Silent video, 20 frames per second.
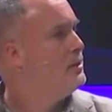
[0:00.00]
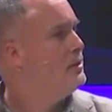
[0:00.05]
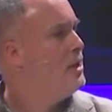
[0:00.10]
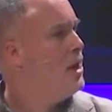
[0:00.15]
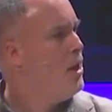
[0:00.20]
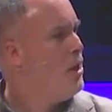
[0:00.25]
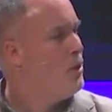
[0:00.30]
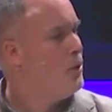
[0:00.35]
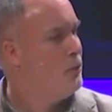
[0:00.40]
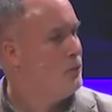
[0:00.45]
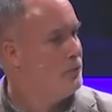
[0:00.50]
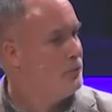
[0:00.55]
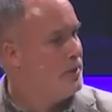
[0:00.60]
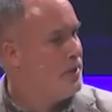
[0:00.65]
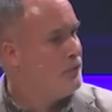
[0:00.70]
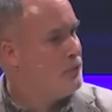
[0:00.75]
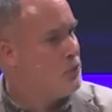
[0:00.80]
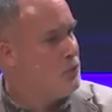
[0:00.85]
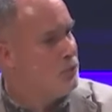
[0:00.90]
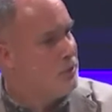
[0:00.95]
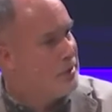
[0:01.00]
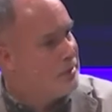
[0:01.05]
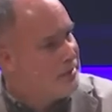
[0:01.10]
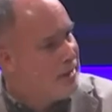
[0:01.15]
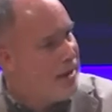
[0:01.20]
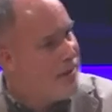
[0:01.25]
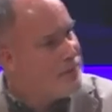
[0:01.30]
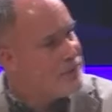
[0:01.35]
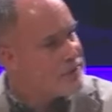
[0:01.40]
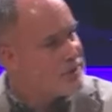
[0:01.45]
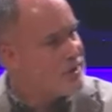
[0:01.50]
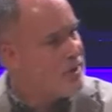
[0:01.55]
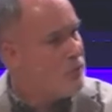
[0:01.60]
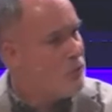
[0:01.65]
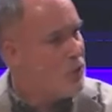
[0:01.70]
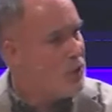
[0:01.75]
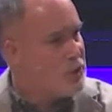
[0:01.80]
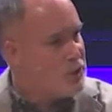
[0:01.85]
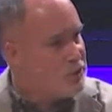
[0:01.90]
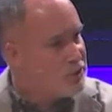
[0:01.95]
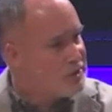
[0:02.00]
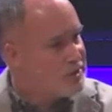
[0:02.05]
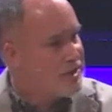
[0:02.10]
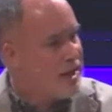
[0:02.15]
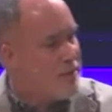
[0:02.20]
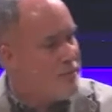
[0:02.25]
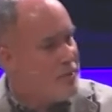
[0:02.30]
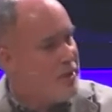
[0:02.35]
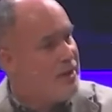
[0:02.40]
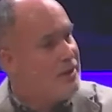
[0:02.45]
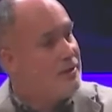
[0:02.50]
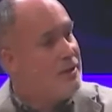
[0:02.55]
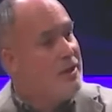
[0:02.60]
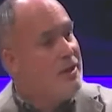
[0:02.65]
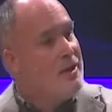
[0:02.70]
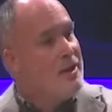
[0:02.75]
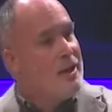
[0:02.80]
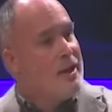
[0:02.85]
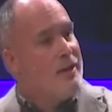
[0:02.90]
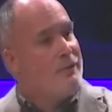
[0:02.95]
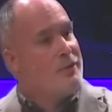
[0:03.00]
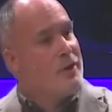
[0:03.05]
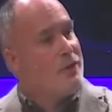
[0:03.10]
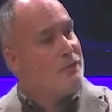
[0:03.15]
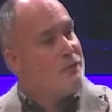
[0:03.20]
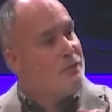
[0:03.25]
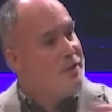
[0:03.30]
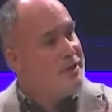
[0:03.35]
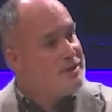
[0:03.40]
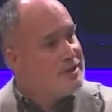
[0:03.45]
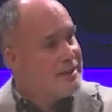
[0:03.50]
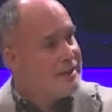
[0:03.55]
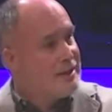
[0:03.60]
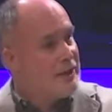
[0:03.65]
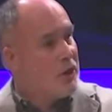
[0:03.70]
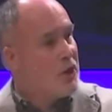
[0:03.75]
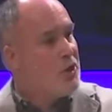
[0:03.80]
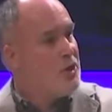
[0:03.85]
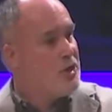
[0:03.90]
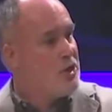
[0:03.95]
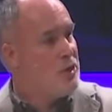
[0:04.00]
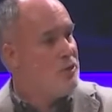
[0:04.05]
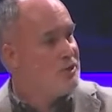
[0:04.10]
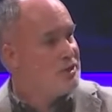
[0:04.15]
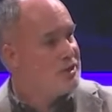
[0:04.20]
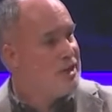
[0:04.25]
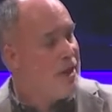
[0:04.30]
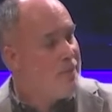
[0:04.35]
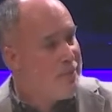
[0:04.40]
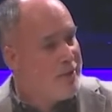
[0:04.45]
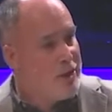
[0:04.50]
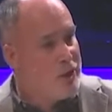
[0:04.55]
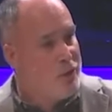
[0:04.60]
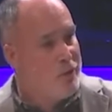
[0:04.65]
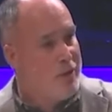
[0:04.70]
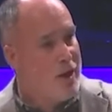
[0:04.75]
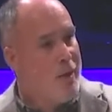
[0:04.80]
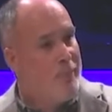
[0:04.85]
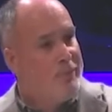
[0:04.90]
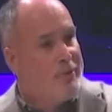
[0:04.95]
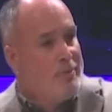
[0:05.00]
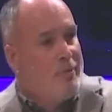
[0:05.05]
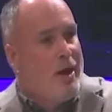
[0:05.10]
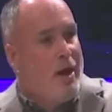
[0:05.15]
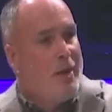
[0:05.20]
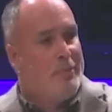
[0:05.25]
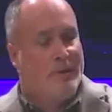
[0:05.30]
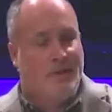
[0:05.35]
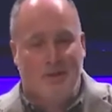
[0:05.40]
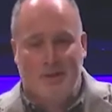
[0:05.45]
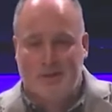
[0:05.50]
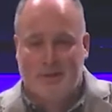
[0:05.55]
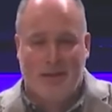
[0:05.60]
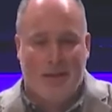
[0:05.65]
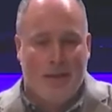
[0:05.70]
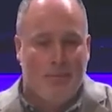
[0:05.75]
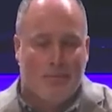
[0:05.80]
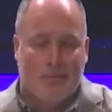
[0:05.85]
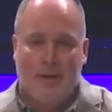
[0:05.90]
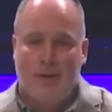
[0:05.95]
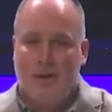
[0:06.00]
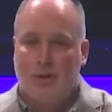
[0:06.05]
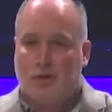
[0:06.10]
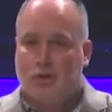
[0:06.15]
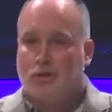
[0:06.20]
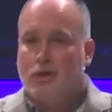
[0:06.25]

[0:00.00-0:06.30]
No, if you love someone, you step in. If they're physically hurting, you step in and you help them up. And the same thing,